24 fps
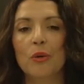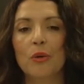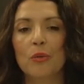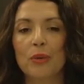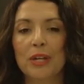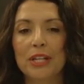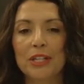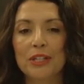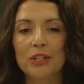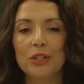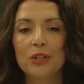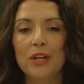
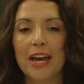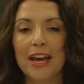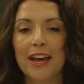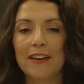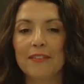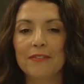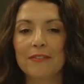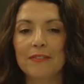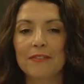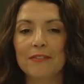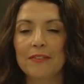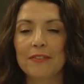We do
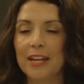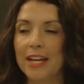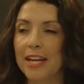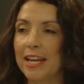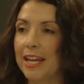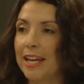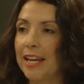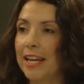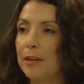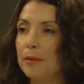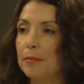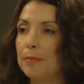have
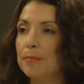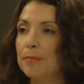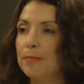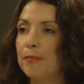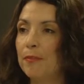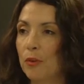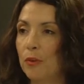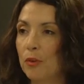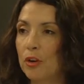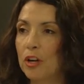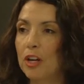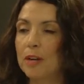a
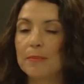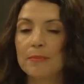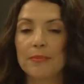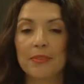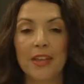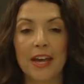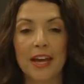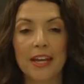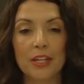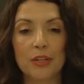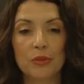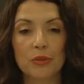form
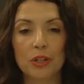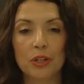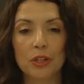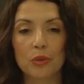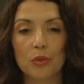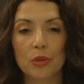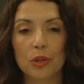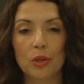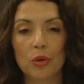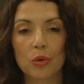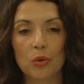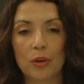that you could
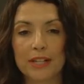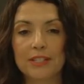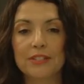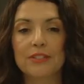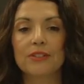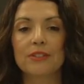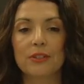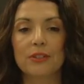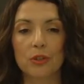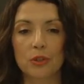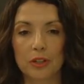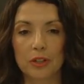
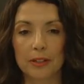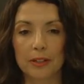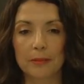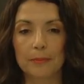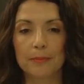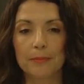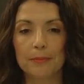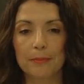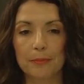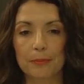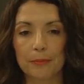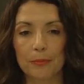request your
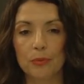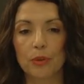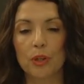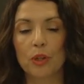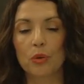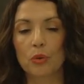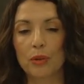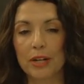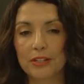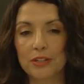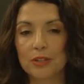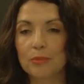
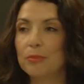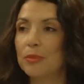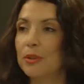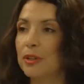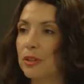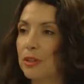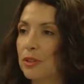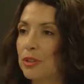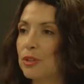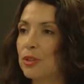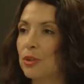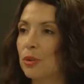request
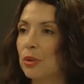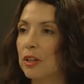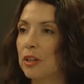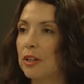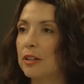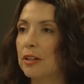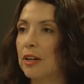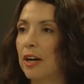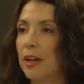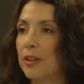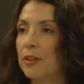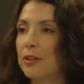books
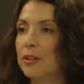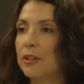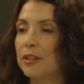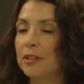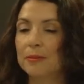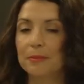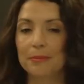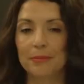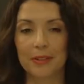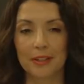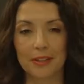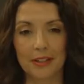or
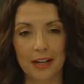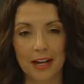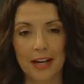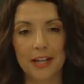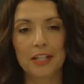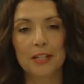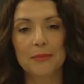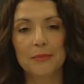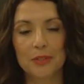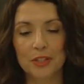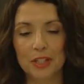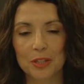other
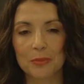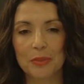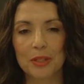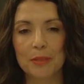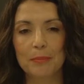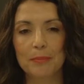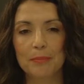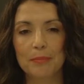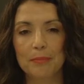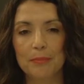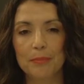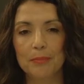items
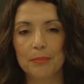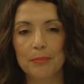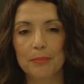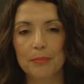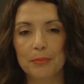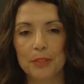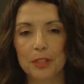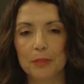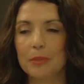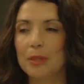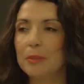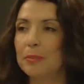
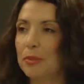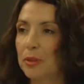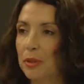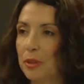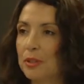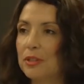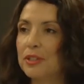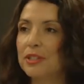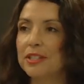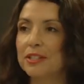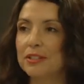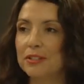to be
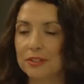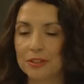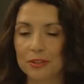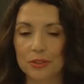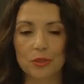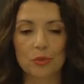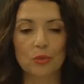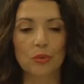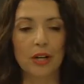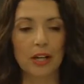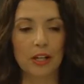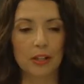purchased
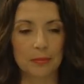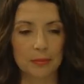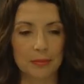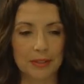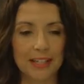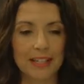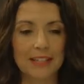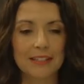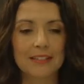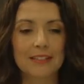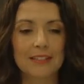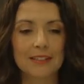as well.
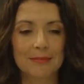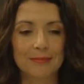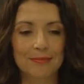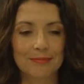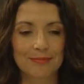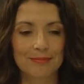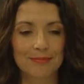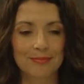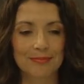Yes.